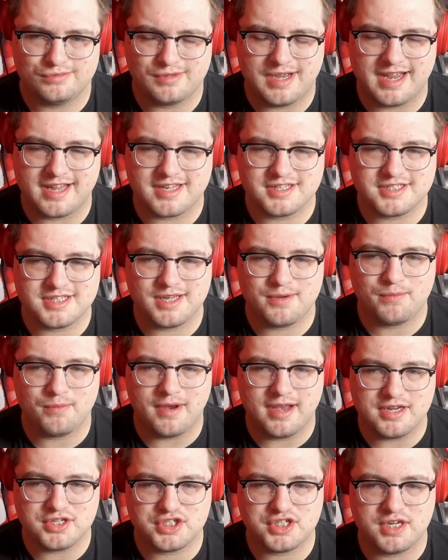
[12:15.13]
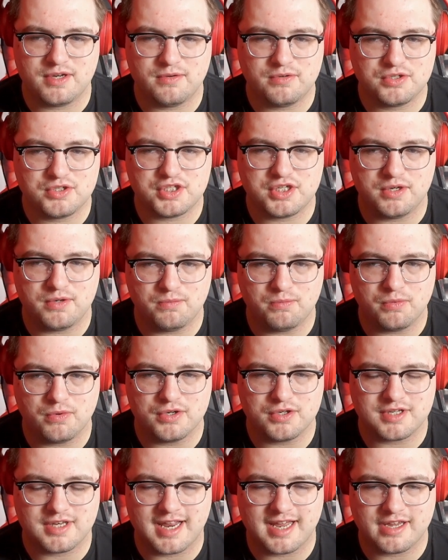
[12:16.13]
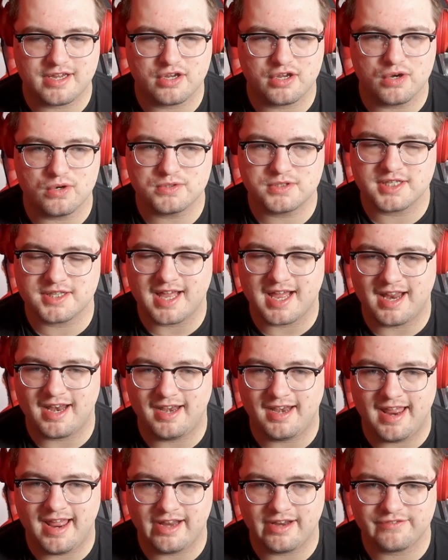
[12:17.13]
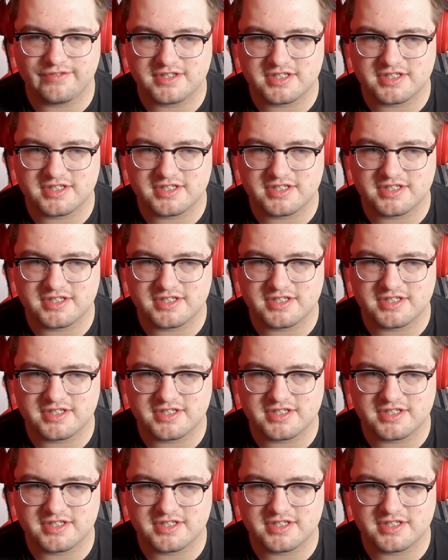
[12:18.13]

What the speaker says: I can see why she would like go to that length,